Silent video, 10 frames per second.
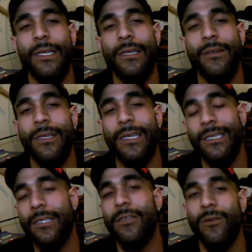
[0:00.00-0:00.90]
and they
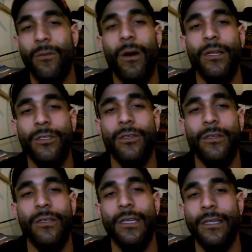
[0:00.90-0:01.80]
just don't want you
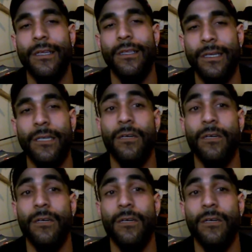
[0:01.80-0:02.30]
to think that they